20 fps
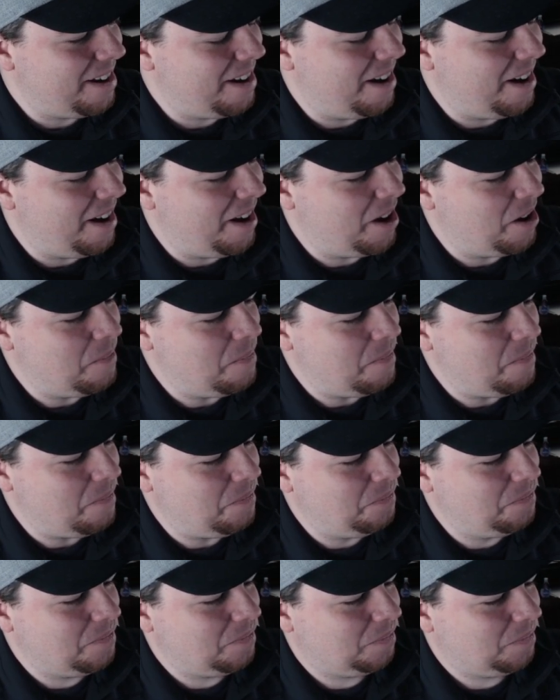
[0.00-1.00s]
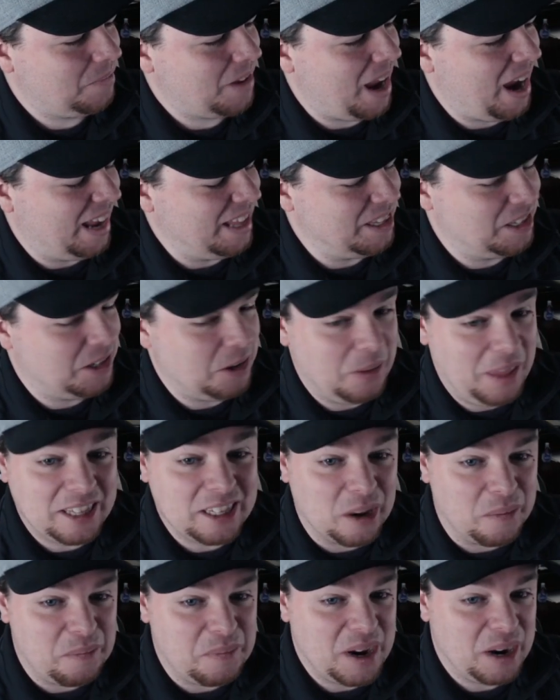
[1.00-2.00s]
And so
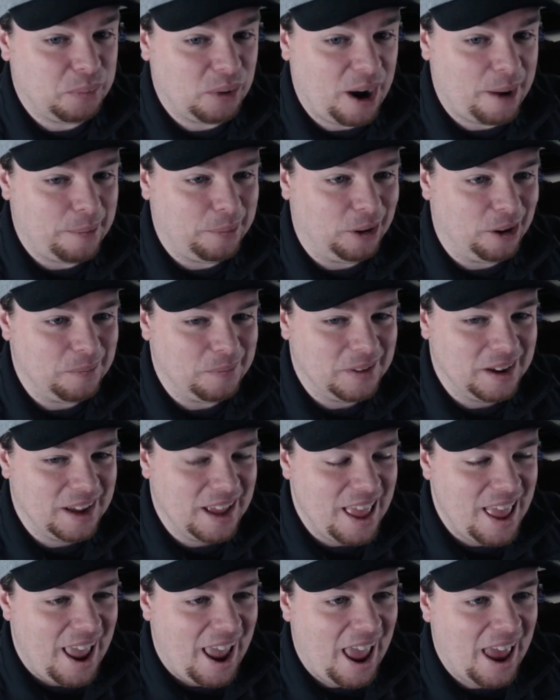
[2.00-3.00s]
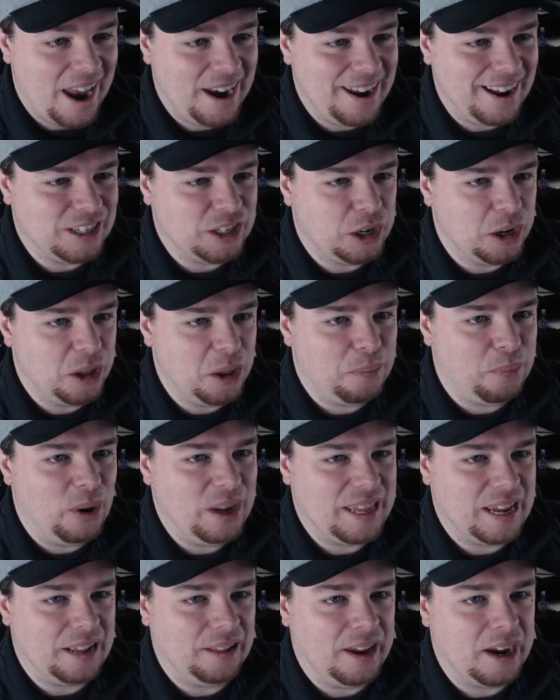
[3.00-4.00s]
that's a big problem. And it's to the
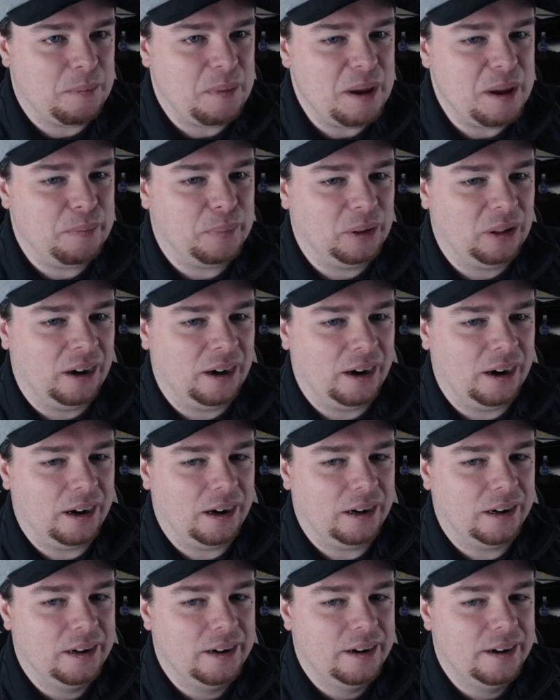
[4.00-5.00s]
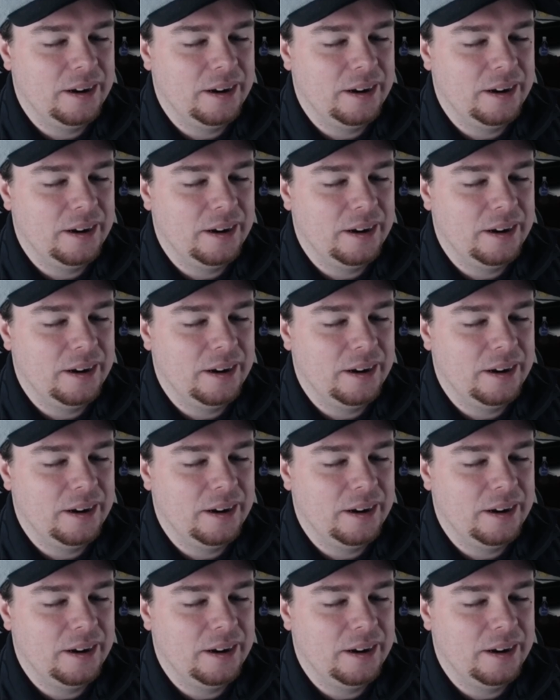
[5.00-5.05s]
point that like people are